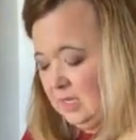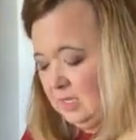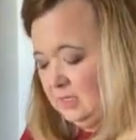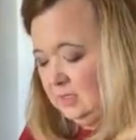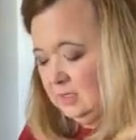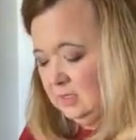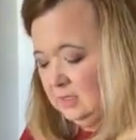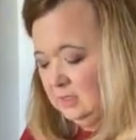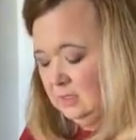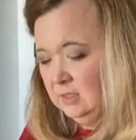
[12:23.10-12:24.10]
And
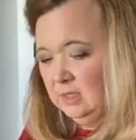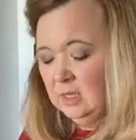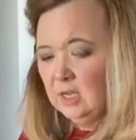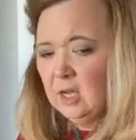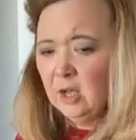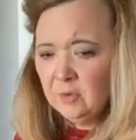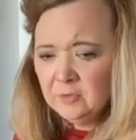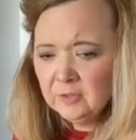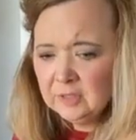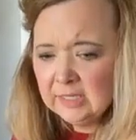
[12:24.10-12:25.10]

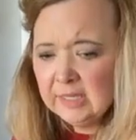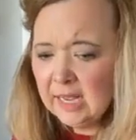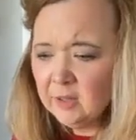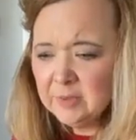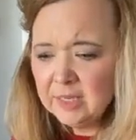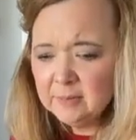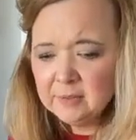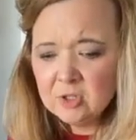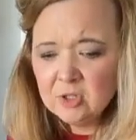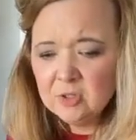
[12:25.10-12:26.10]
hopefully I'll be
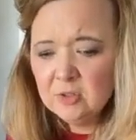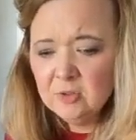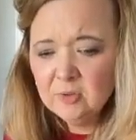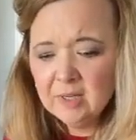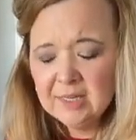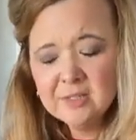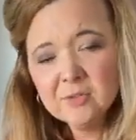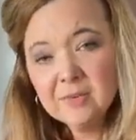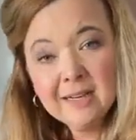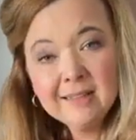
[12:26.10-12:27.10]
able to
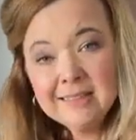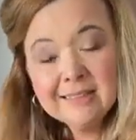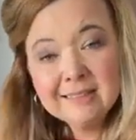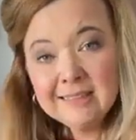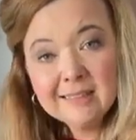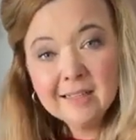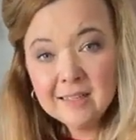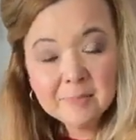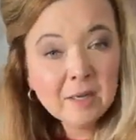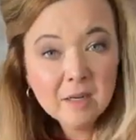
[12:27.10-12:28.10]
directly link
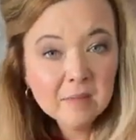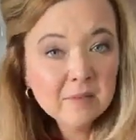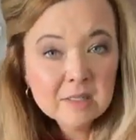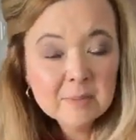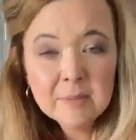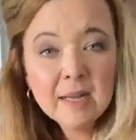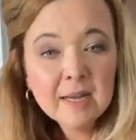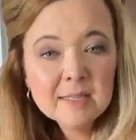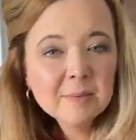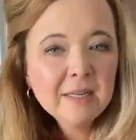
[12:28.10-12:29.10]
up all of the
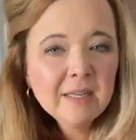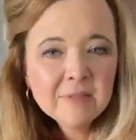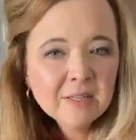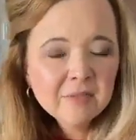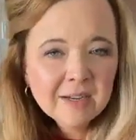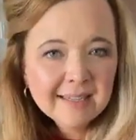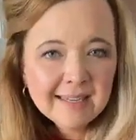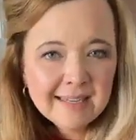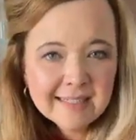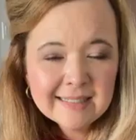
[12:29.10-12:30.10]
supplies, but even if I
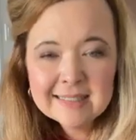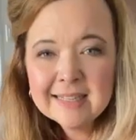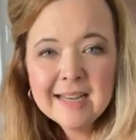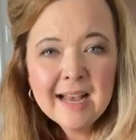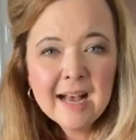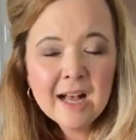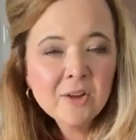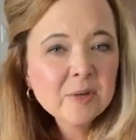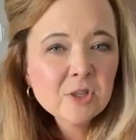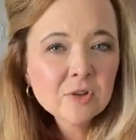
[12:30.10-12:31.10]
can't,
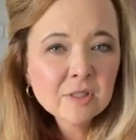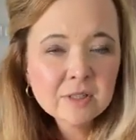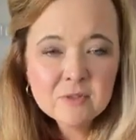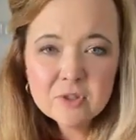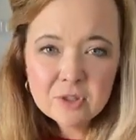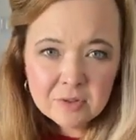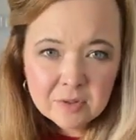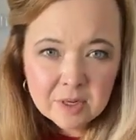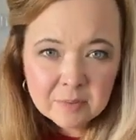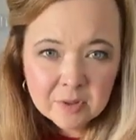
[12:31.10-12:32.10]
I'll make sure to leave
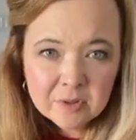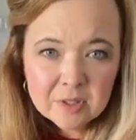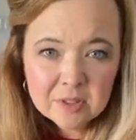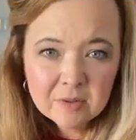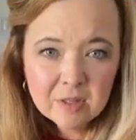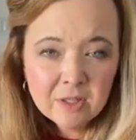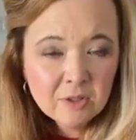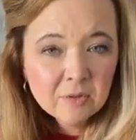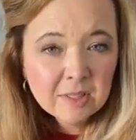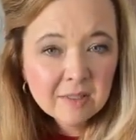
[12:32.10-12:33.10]
SKU numbers so
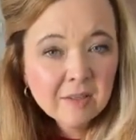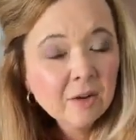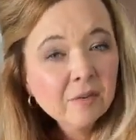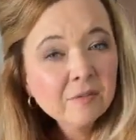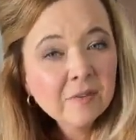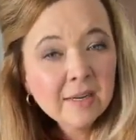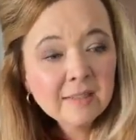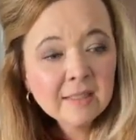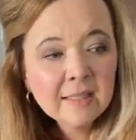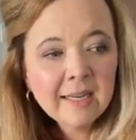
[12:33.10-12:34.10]
that you can go and
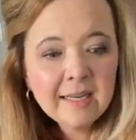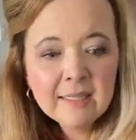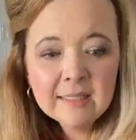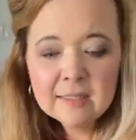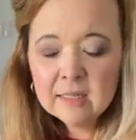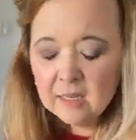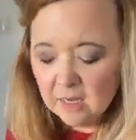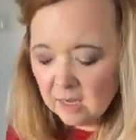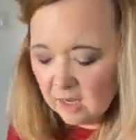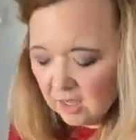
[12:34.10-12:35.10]
find it. And
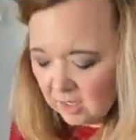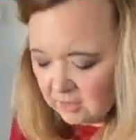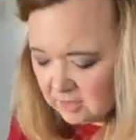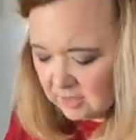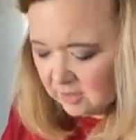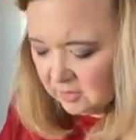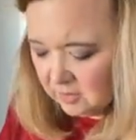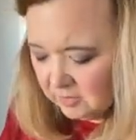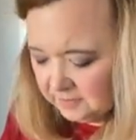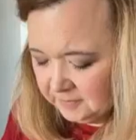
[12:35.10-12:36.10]

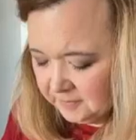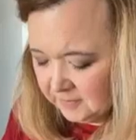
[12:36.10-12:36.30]
also,